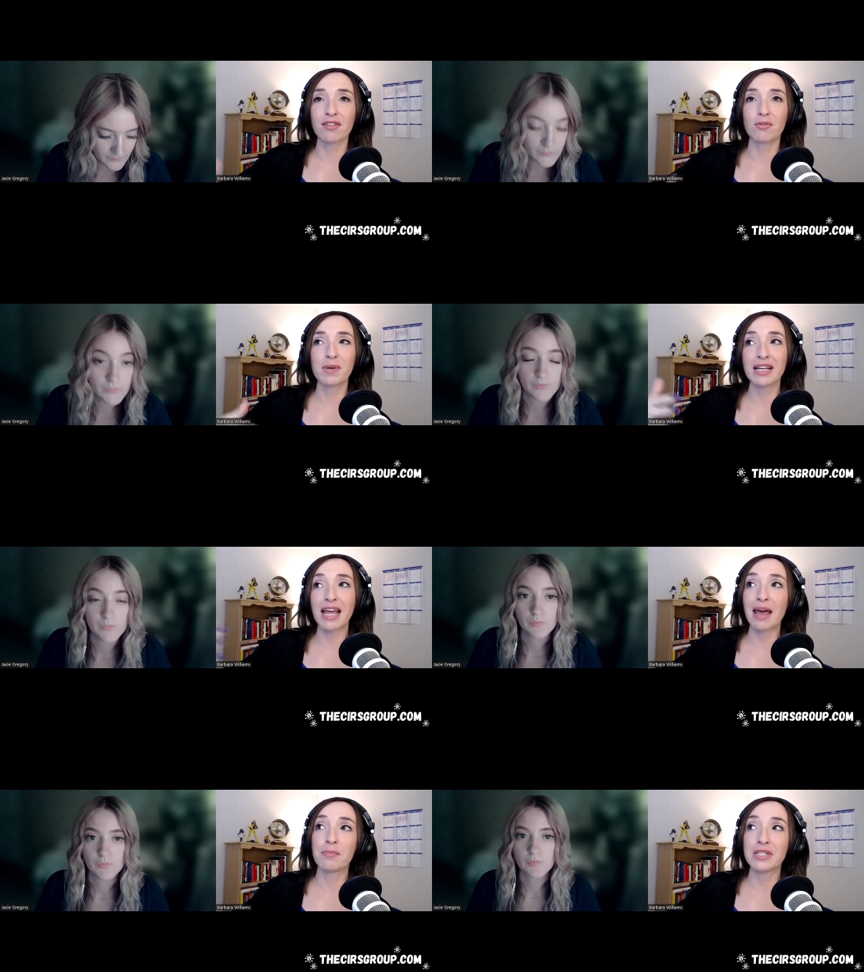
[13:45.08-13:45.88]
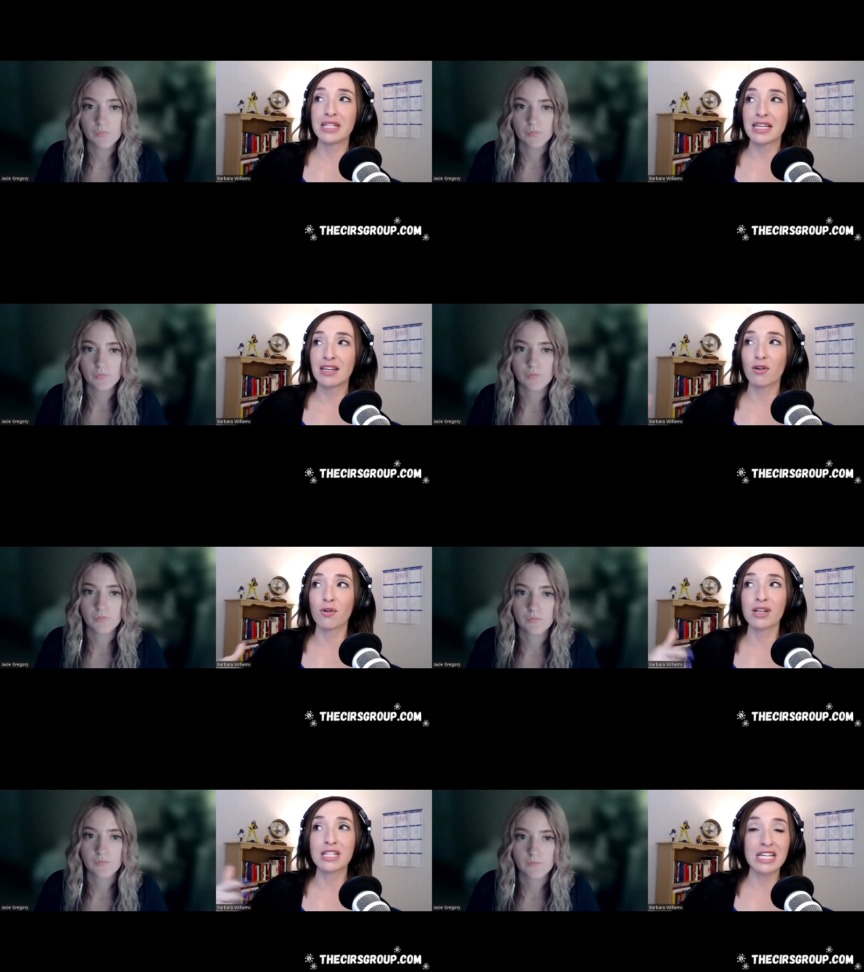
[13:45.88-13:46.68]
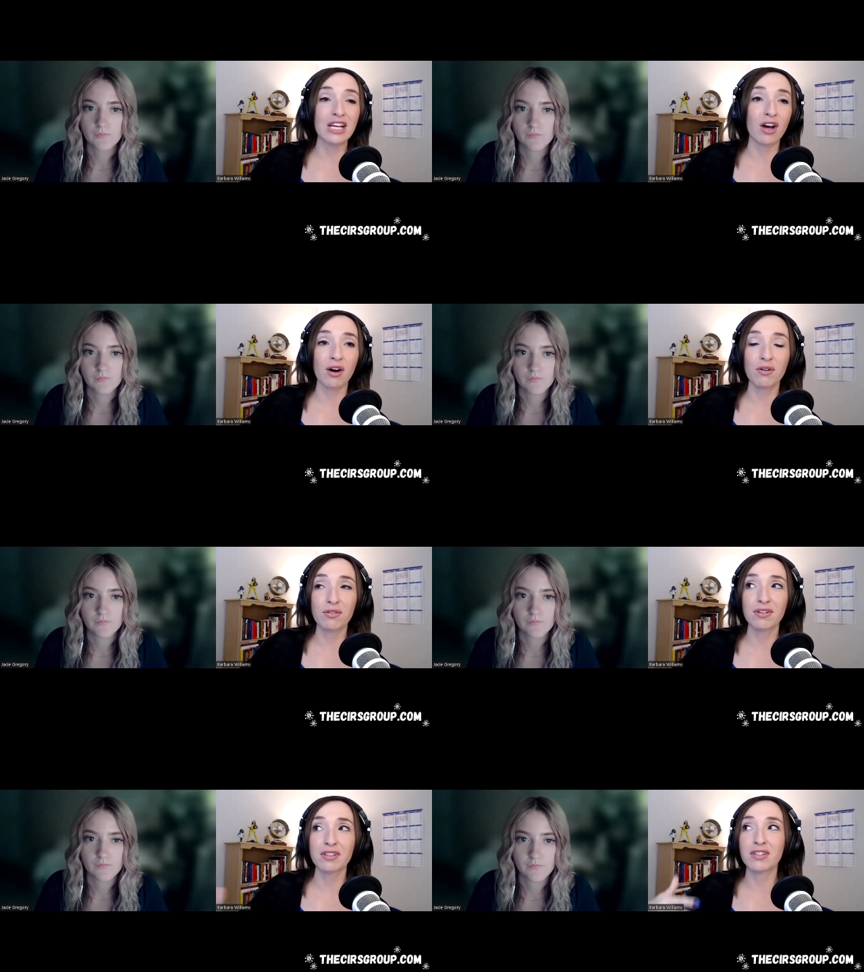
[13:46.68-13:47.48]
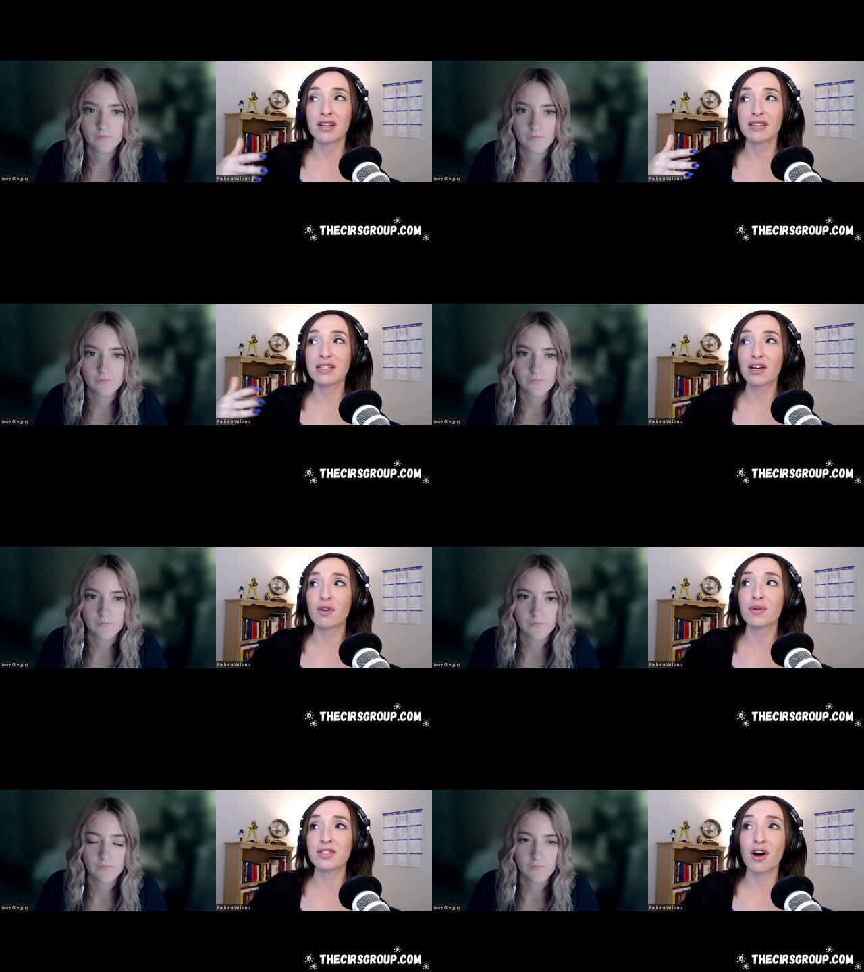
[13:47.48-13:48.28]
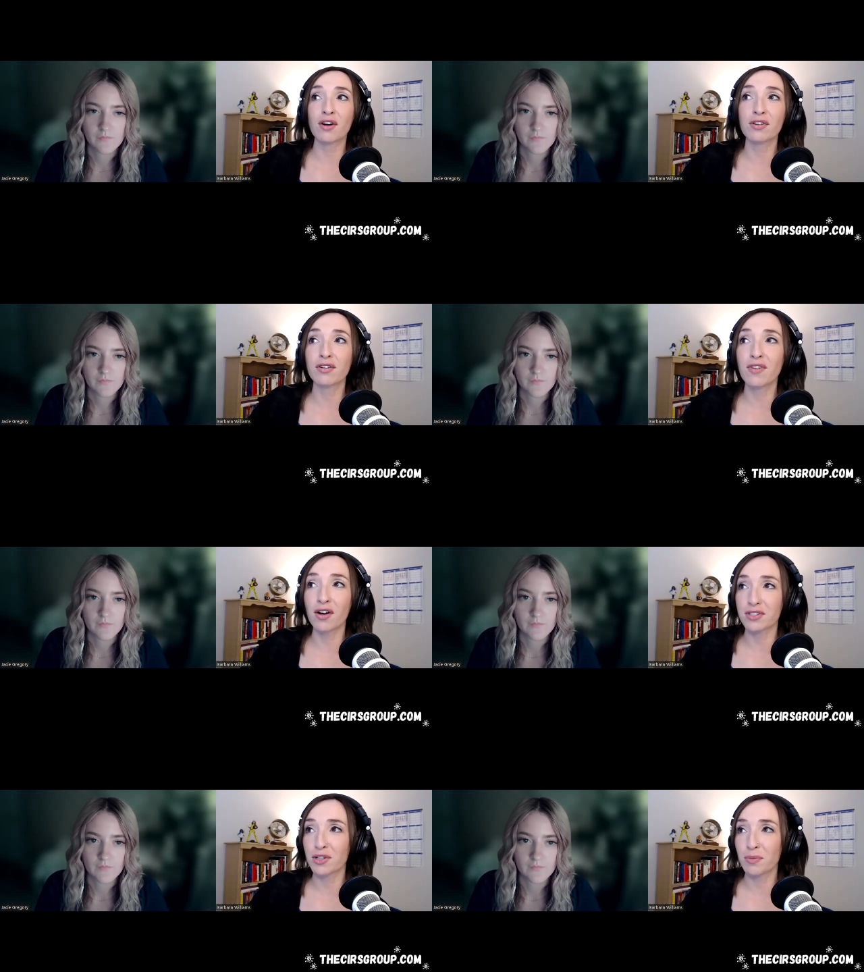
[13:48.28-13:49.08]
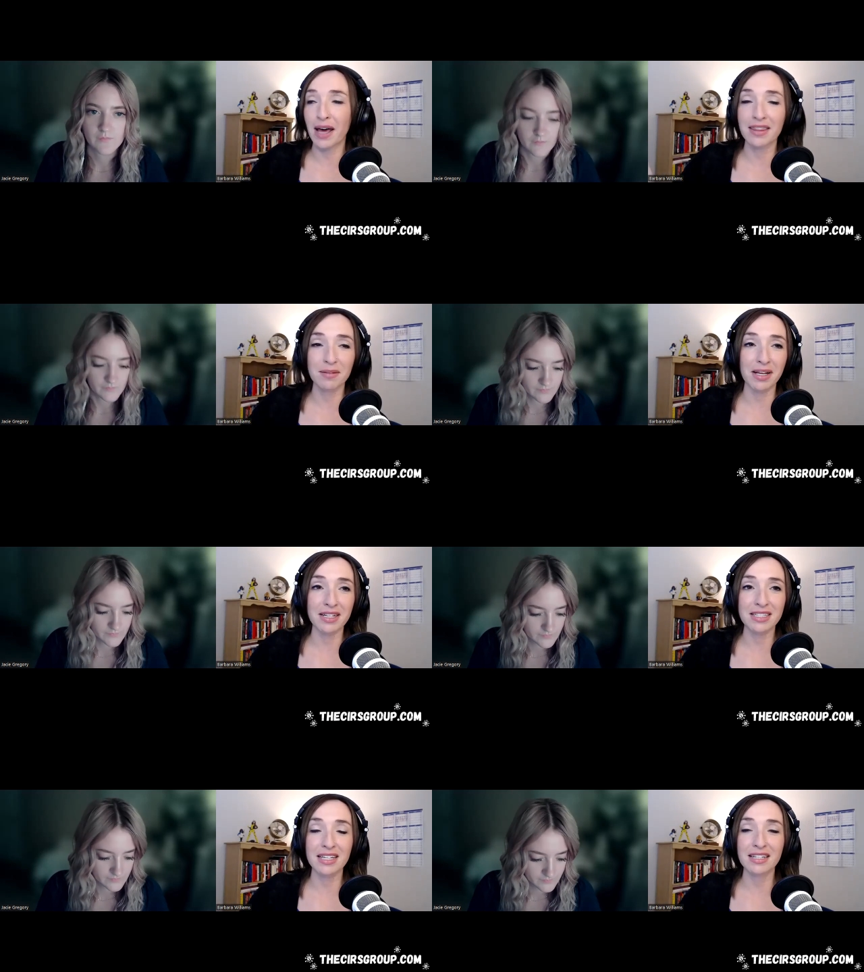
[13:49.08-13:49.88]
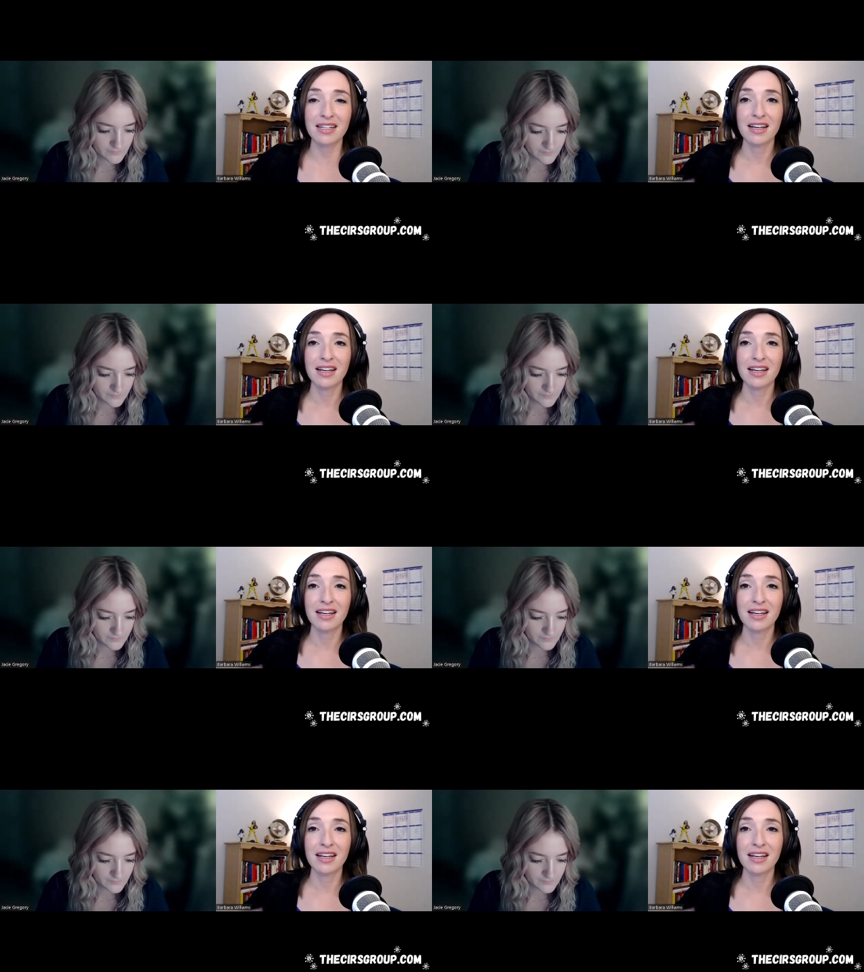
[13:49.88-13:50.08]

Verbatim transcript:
Speaker 1: either be an MD or a DO, a, a DO is doctor of osteopathic medicine.